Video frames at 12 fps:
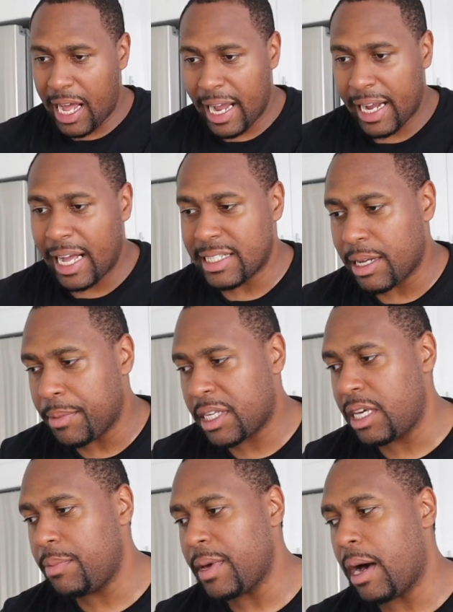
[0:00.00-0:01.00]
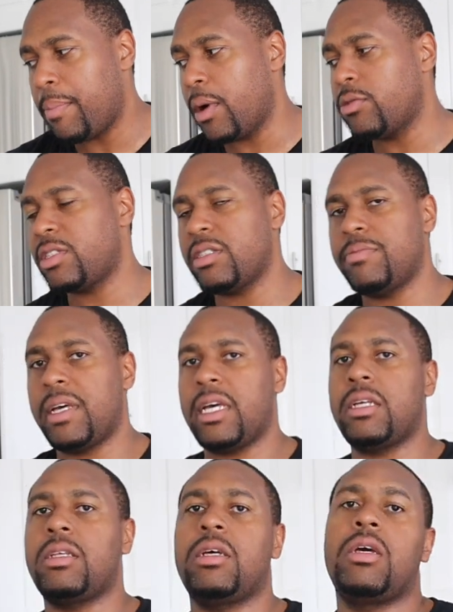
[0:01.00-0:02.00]
All right, guys. I'm going to keep y'all posted,
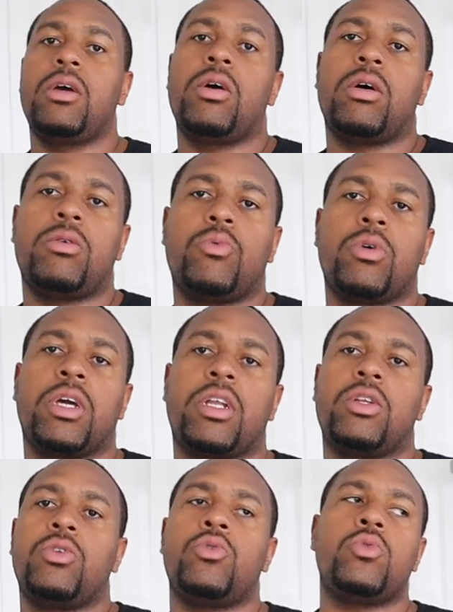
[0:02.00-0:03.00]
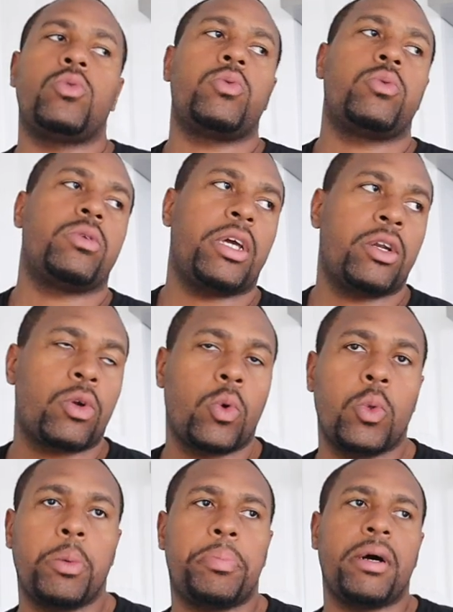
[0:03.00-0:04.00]
man. We'll get a new
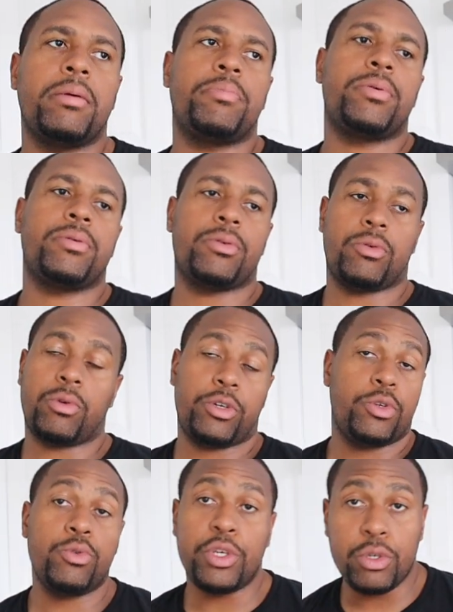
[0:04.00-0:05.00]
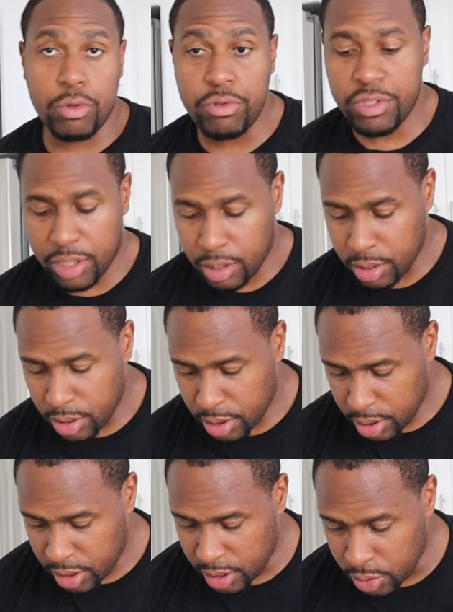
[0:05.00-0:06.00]
intercooler pump or a new used
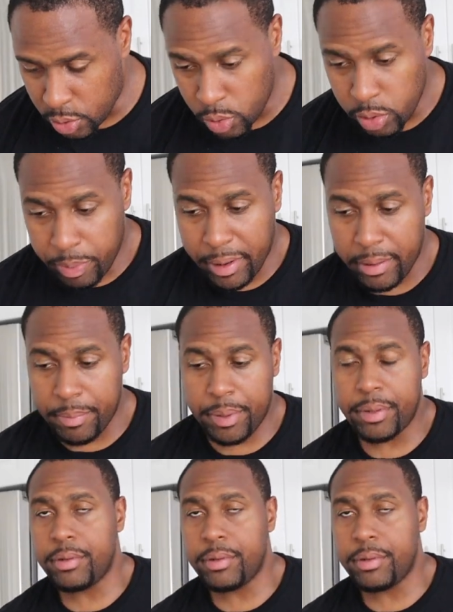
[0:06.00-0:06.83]
intercooler pump